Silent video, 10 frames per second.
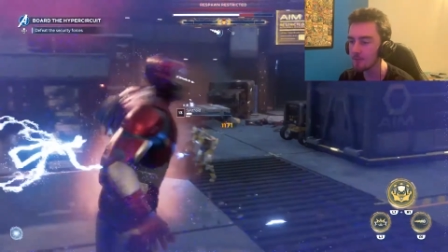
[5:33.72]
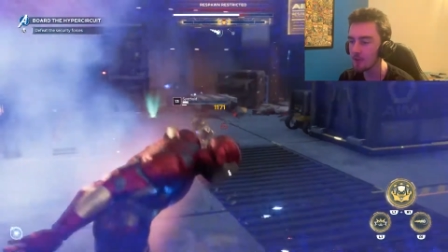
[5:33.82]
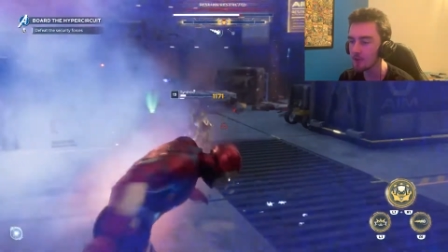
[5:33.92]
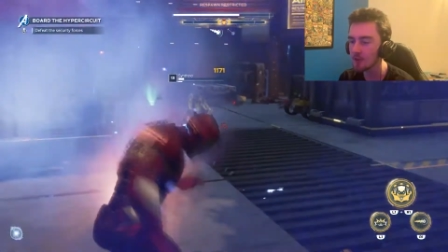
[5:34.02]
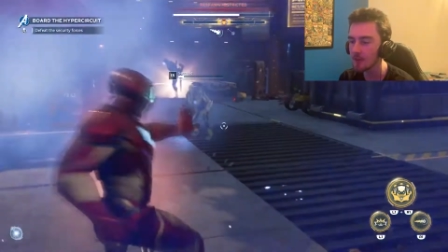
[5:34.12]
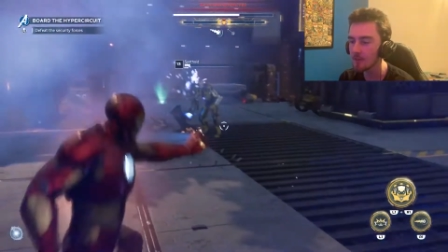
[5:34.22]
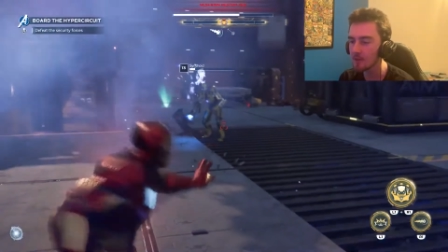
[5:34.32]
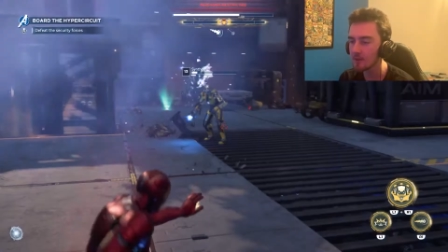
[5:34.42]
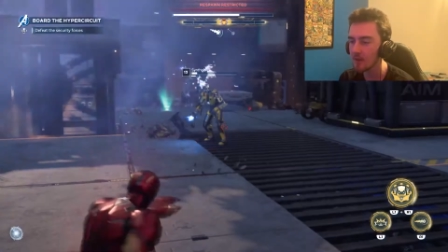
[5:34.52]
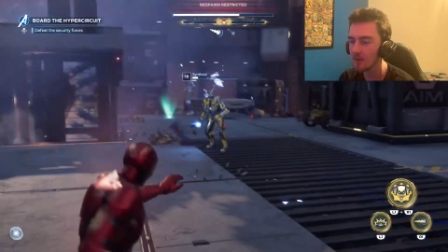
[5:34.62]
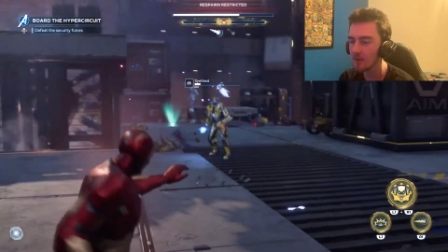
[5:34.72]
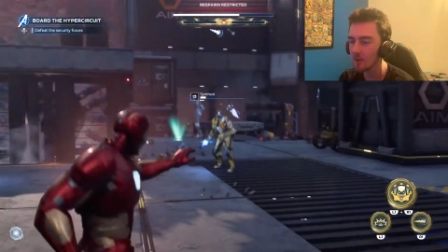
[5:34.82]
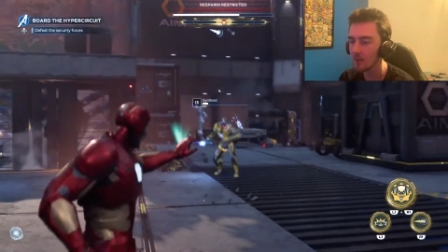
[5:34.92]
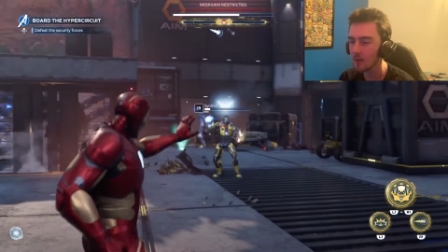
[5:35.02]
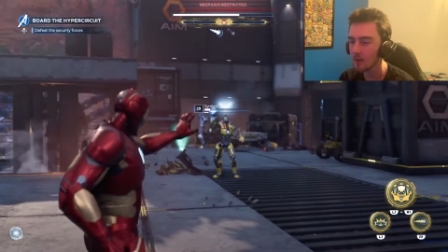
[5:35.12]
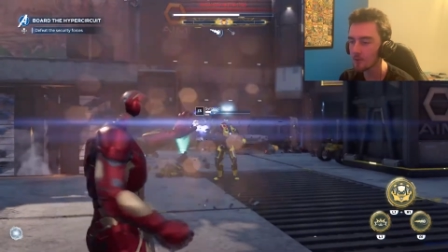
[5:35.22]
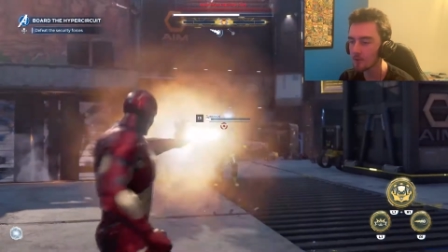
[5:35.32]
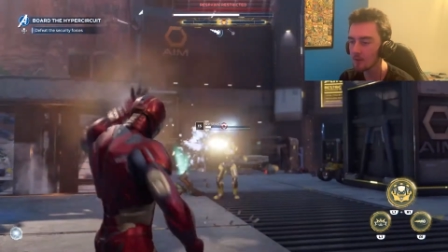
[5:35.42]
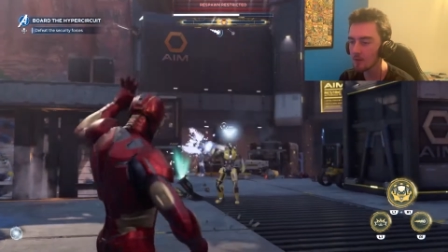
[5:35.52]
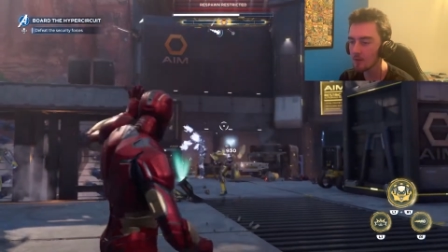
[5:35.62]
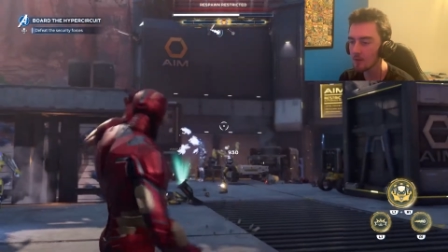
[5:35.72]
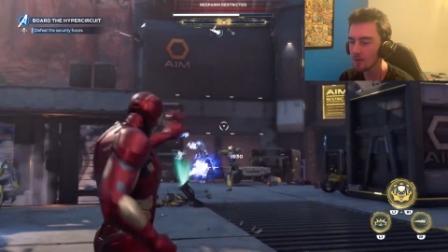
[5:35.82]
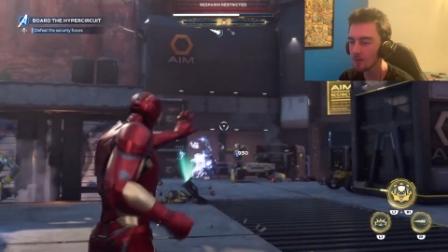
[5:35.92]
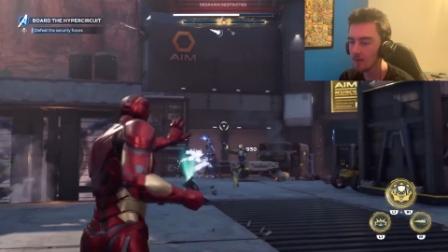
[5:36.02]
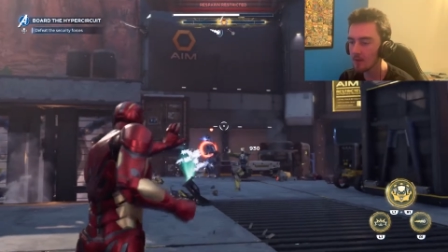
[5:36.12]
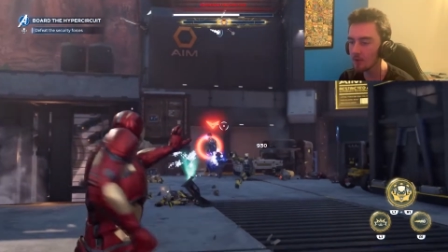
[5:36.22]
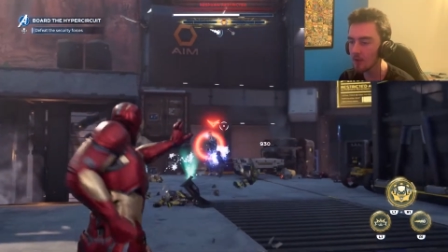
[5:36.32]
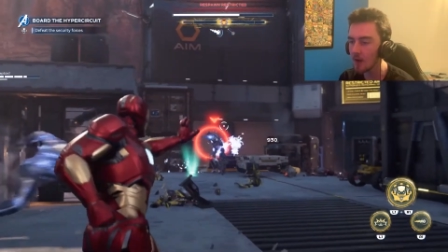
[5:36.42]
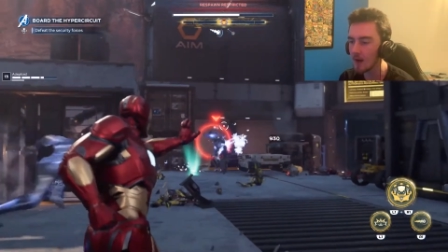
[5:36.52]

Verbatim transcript: first step to his iconic quest. It's not